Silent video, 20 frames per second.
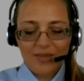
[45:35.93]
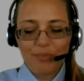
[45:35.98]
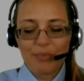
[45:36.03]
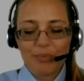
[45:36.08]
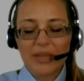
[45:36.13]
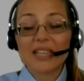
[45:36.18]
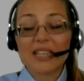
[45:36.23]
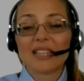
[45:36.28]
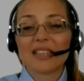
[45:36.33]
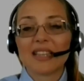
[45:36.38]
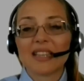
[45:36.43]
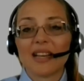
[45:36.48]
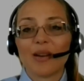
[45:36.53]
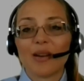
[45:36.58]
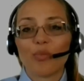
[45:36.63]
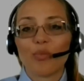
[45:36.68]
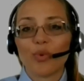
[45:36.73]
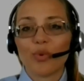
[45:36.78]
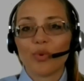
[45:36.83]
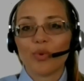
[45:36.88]
big
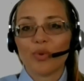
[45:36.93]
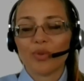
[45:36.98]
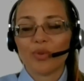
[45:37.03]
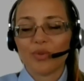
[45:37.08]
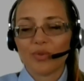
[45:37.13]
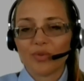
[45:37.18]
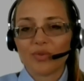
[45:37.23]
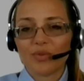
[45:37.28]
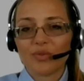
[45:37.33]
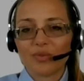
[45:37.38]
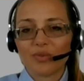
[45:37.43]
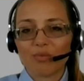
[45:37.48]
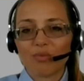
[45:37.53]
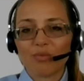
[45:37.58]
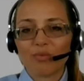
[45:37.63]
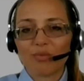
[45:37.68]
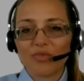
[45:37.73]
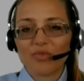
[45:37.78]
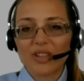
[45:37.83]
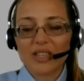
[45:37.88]
taboo
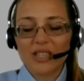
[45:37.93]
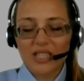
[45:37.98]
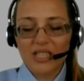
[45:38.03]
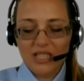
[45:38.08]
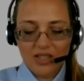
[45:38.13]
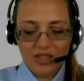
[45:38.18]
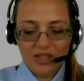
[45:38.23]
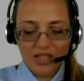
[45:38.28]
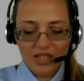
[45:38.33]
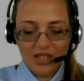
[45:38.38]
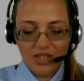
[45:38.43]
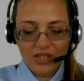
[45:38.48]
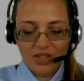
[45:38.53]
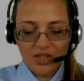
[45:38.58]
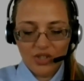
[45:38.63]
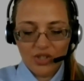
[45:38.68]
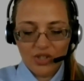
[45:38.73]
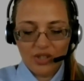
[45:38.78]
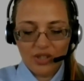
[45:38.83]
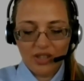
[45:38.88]
very
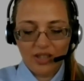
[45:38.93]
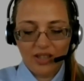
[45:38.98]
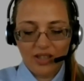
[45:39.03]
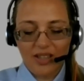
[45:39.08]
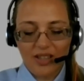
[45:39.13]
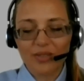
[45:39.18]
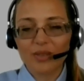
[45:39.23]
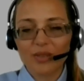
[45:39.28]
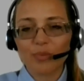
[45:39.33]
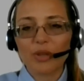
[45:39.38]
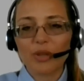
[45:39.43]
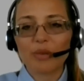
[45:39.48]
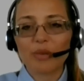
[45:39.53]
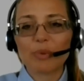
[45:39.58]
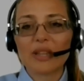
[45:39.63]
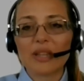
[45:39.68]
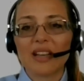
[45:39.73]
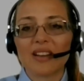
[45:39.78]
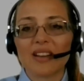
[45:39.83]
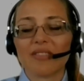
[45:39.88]
strange. Uh, mm-hmm. even
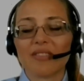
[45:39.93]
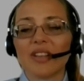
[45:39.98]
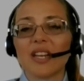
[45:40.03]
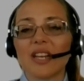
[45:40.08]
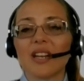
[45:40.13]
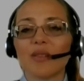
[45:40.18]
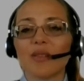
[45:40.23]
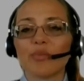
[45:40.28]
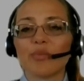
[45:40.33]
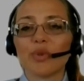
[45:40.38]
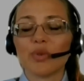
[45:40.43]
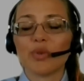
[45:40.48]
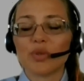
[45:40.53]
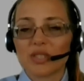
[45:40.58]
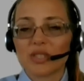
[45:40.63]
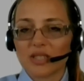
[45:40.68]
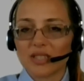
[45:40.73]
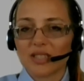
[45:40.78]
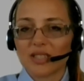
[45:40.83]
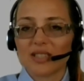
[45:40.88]
people are very
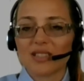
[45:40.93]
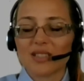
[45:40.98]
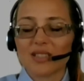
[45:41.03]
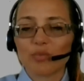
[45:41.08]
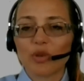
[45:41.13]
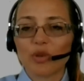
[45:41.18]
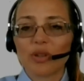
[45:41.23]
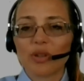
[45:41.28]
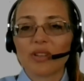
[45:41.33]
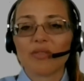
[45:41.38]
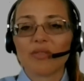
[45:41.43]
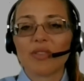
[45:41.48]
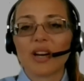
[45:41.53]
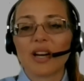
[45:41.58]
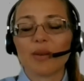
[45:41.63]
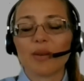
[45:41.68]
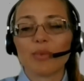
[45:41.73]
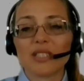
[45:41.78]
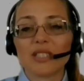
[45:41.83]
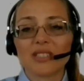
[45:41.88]
abused in small
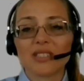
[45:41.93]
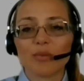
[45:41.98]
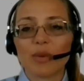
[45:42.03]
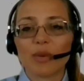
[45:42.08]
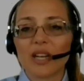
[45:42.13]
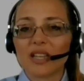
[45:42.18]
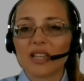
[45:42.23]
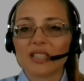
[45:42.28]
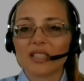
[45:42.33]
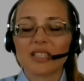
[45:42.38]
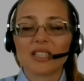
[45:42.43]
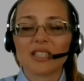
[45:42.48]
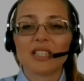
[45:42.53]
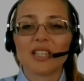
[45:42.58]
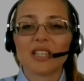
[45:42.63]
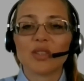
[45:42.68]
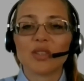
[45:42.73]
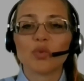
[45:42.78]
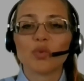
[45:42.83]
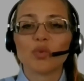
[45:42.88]
environments in my country.
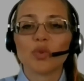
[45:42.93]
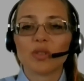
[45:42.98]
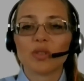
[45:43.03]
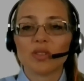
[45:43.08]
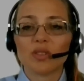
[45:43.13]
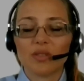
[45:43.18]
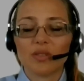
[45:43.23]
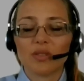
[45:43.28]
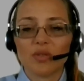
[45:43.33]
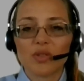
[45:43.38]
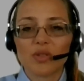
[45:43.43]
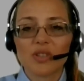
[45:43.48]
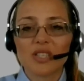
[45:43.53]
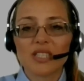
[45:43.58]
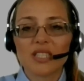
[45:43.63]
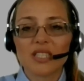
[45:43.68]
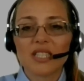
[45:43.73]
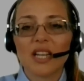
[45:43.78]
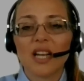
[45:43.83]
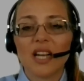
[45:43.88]
They do not
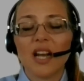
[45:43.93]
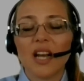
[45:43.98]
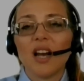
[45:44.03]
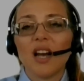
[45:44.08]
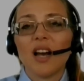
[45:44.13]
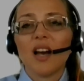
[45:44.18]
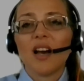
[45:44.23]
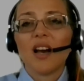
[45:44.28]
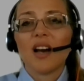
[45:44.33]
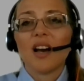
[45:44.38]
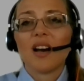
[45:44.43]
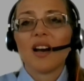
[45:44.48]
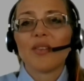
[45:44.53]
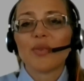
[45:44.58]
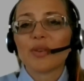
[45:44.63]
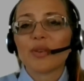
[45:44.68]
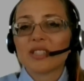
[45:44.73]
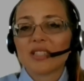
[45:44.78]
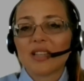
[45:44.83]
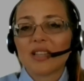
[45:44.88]
divorce. Uh,
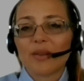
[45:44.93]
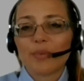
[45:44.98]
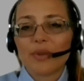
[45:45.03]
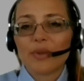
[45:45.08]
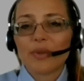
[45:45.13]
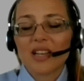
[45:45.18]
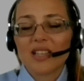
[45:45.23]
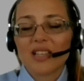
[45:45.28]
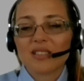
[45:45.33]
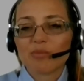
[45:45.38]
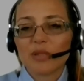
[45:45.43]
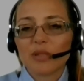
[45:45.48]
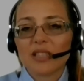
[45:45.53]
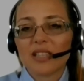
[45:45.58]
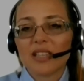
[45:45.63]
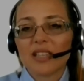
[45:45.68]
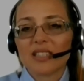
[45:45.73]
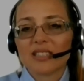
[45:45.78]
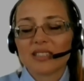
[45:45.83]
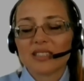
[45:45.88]
for example,
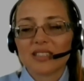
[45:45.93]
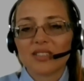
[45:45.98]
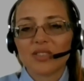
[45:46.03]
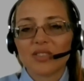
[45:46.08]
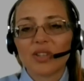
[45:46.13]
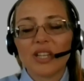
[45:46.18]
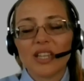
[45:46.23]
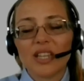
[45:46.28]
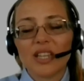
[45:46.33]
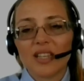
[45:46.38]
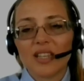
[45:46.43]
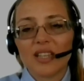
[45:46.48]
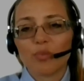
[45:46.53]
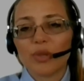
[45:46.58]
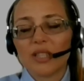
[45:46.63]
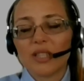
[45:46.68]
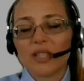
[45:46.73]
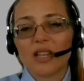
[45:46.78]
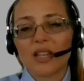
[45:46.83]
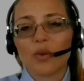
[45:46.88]
husband that drink and
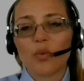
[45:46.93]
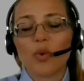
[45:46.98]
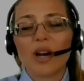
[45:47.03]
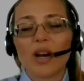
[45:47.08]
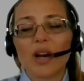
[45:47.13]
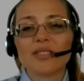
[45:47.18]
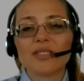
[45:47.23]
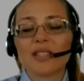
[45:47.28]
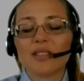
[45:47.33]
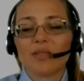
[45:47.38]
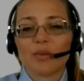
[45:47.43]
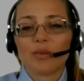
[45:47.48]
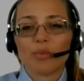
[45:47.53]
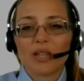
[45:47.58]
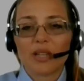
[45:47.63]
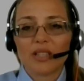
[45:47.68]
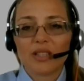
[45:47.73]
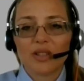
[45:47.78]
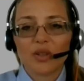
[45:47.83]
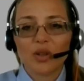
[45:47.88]
beat their wives.
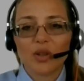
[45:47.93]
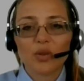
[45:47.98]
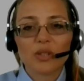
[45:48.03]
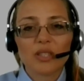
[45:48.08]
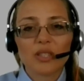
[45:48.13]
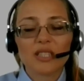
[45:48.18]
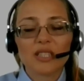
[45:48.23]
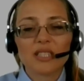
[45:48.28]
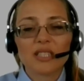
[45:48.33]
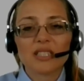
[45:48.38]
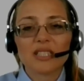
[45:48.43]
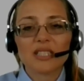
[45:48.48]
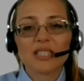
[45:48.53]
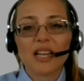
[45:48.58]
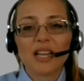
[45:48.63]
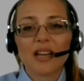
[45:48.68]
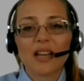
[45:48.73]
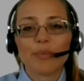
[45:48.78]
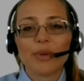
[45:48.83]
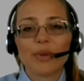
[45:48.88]
Everybody know that this is
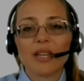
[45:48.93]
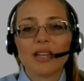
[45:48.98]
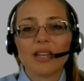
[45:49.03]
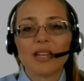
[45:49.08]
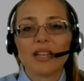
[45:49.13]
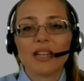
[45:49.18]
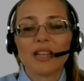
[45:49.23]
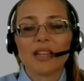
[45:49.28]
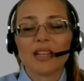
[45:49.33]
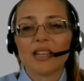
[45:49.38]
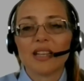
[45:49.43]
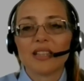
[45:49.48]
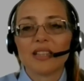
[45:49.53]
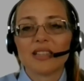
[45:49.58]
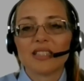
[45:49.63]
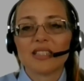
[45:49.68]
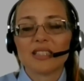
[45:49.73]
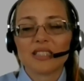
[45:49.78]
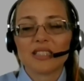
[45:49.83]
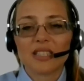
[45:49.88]
yes. happening and
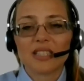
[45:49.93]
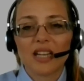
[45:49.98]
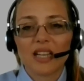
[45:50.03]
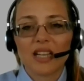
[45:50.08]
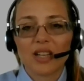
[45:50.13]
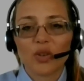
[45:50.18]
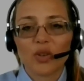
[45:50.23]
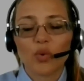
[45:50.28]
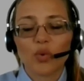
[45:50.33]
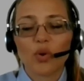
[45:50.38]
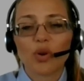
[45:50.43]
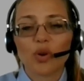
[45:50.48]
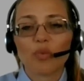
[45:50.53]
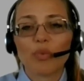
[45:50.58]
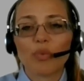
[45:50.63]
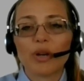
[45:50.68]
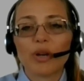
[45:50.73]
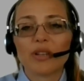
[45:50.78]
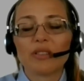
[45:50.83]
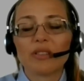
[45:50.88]
yes. this is kind of
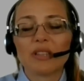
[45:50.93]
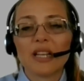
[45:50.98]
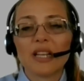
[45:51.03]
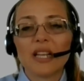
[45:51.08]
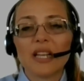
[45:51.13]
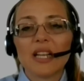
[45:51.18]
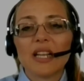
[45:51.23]
normal.